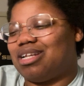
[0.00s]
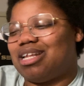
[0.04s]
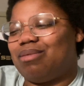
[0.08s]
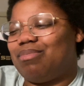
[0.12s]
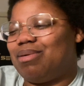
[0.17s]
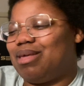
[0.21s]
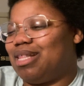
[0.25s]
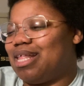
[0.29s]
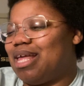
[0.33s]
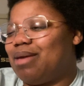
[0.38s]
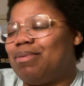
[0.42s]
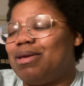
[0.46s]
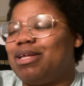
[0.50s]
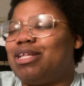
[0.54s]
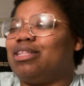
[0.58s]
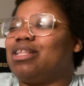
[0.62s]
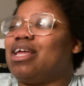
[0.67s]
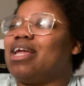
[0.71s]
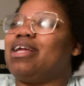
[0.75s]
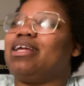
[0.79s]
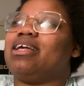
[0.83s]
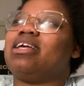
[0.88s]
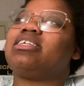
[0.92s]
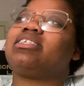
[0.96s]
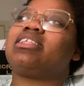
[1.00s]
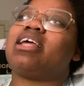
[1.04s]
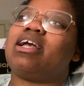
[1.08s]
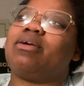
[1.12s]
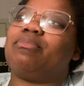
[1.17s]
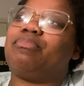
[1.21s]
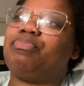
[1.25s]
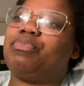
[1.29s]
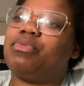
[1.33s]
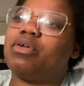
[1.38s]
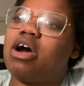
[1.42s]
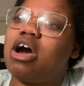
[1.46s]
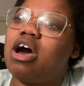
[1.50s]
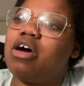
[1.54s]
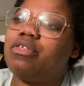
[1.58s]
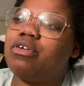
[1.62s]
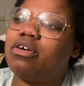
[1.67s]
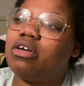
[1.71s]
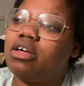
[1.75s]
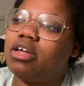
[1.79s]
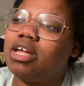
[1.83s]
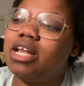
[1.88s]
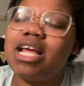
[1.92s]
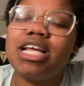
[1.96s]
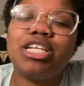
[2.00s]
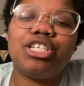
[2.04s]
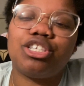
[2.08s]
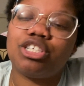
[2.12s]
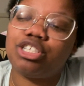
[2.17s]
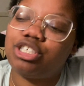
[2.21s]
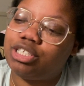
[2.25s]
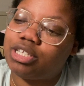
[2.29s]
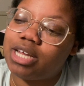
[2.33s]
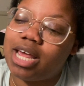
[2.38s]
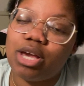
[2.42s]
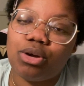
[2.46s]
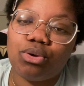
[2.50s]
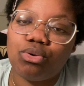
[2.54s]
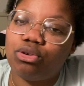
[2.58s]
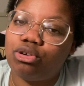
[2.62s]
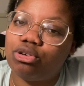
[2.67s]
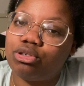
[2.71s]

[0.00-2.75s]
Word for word: They it's like, it ain't just Taekook,